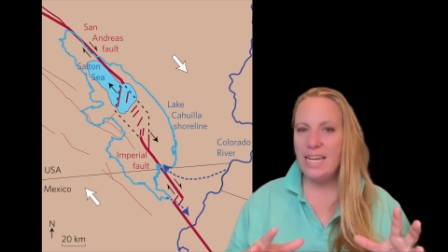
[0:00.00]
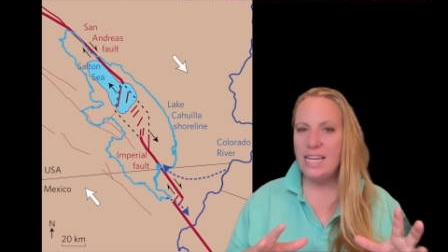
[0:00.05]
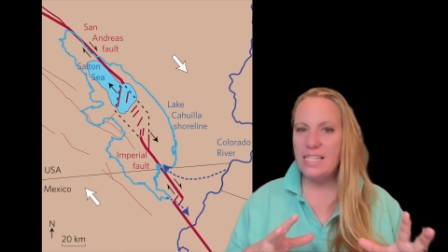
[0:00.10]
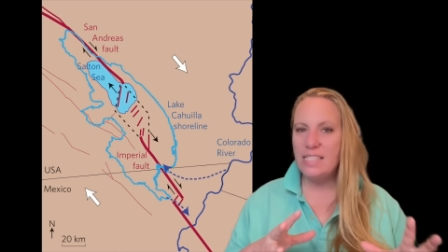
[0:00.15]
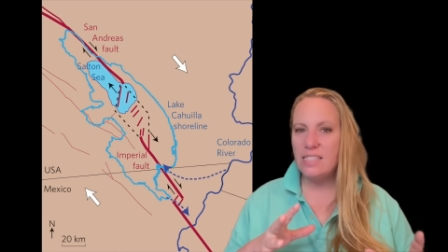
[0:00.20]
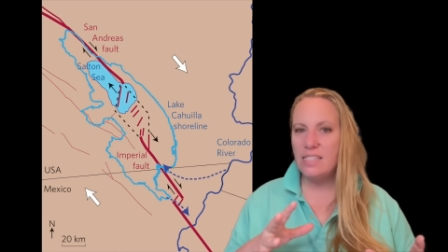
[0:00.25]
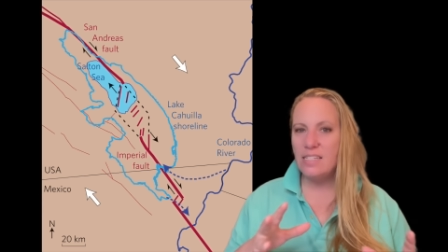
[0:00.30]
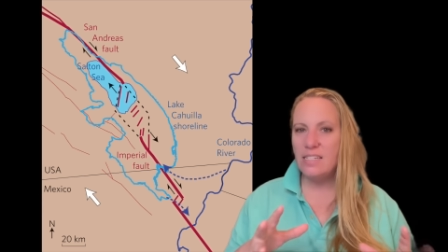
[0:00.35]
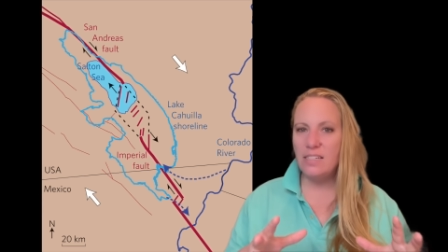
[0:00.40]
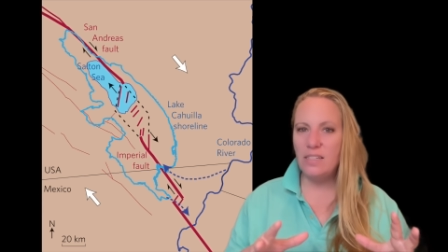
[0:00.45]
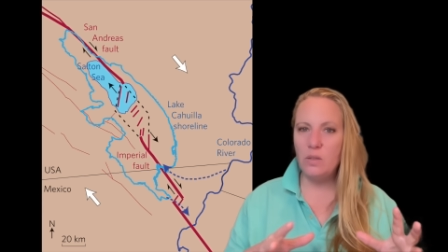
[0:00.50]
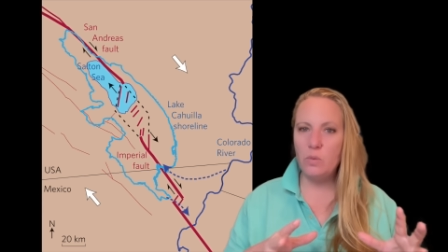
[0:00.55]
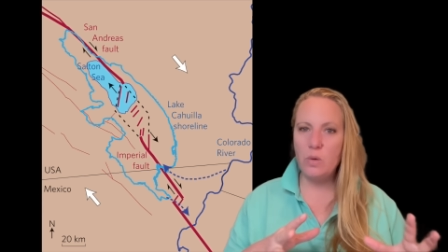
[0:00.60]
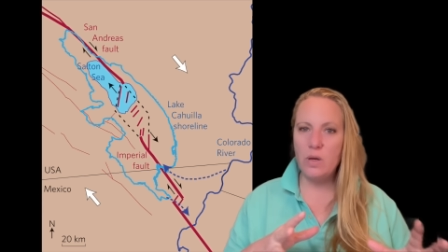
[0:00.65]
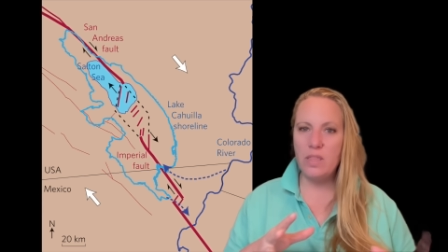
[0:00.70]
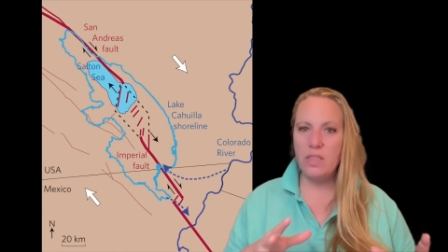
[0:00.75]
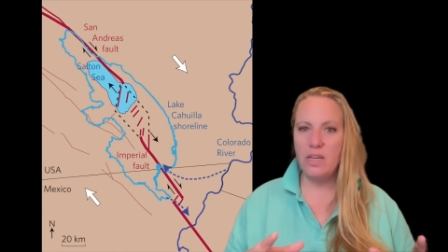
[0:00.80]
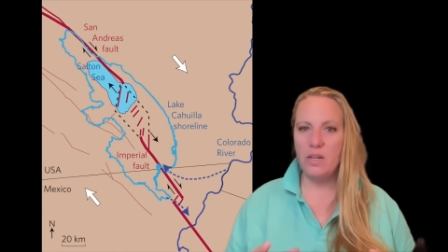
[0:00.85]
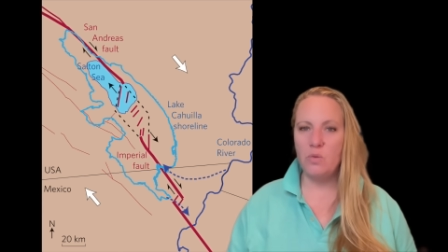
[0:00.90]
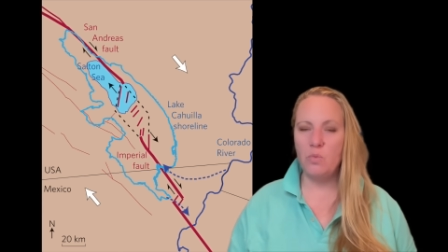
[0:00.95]
it's still
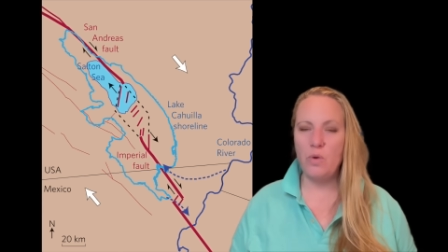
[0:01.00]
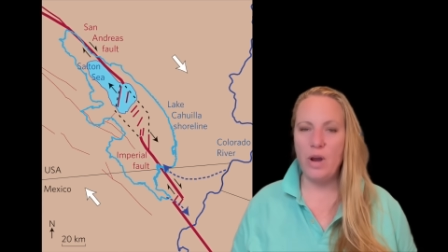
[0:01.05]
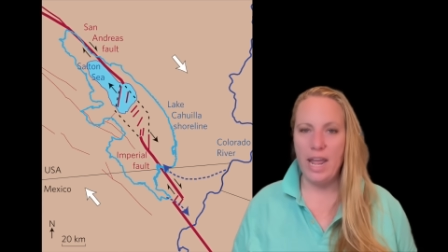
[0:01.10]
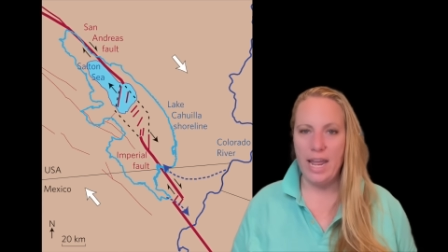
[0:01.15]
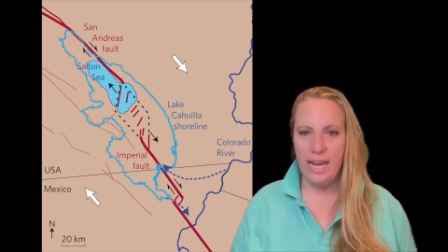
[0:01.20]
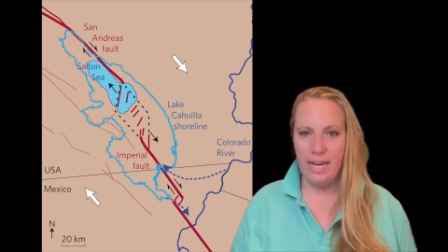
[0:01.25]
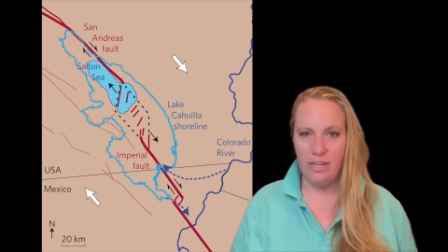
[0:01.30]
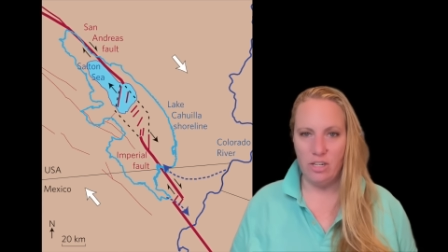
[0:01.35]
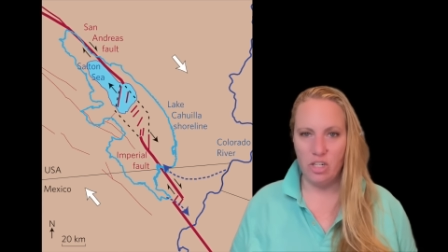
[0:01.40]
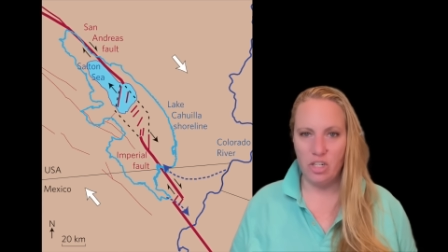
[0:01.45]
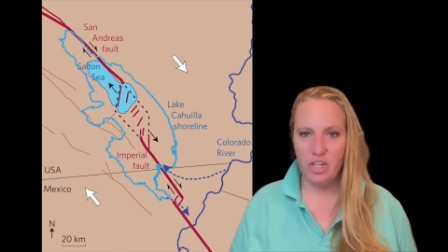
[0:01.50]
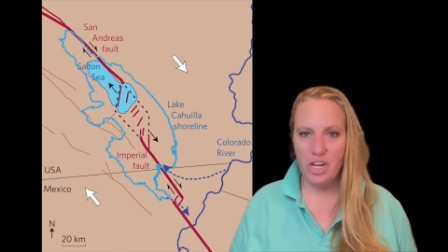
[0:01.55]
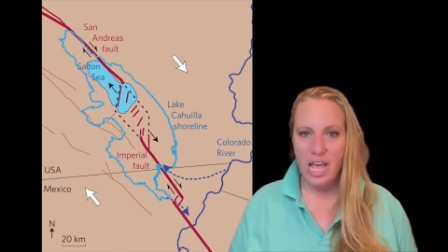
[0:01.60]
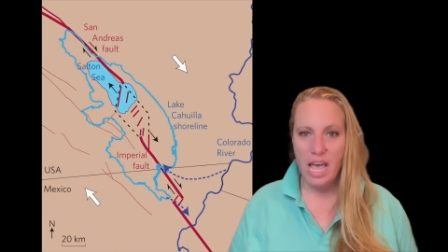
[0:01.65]
within range.